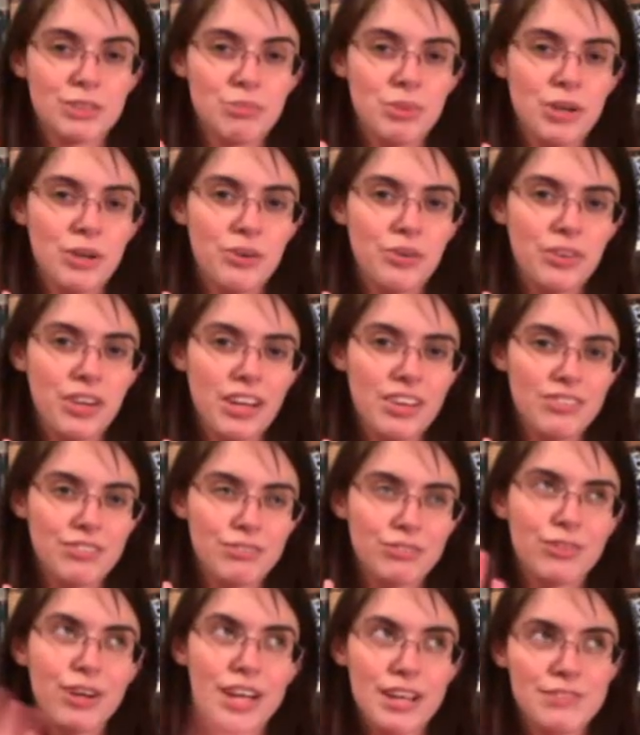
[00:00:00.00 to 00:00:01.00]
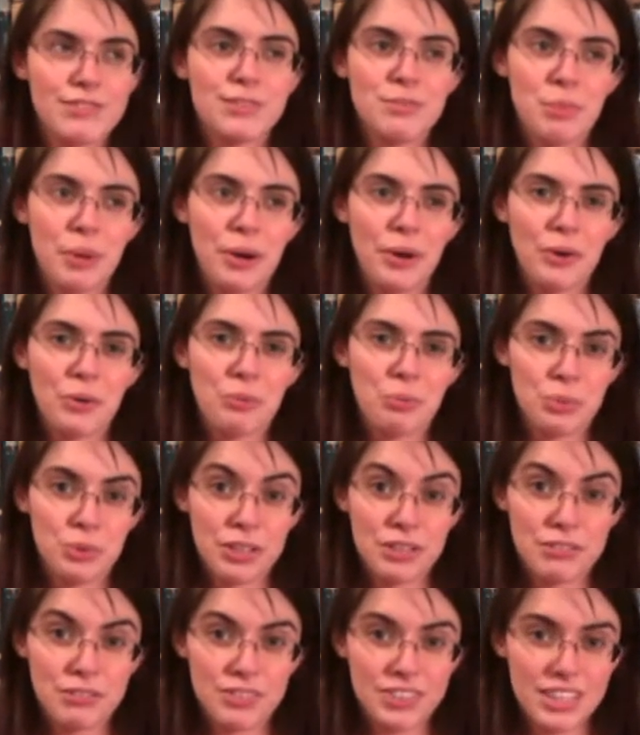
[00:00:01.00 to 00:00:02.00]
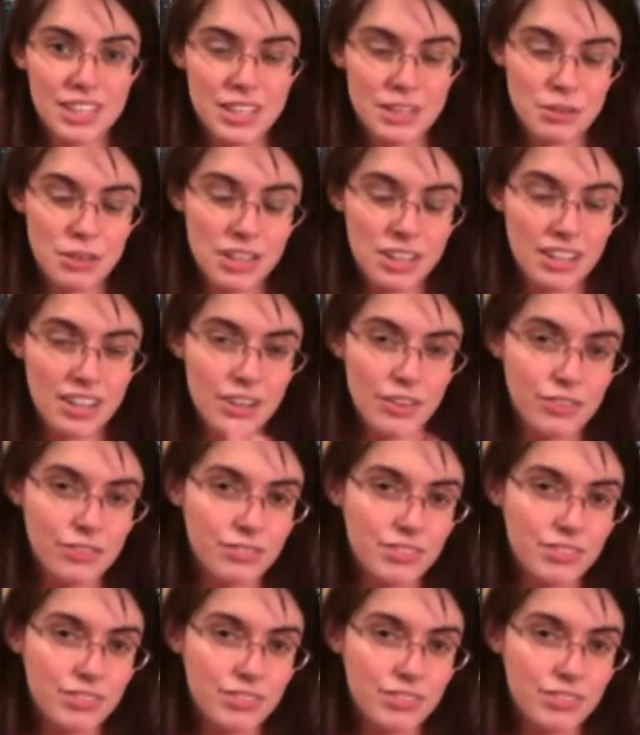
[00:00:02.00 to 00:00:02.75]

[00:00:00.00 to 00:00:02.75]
about, raved about briefly in another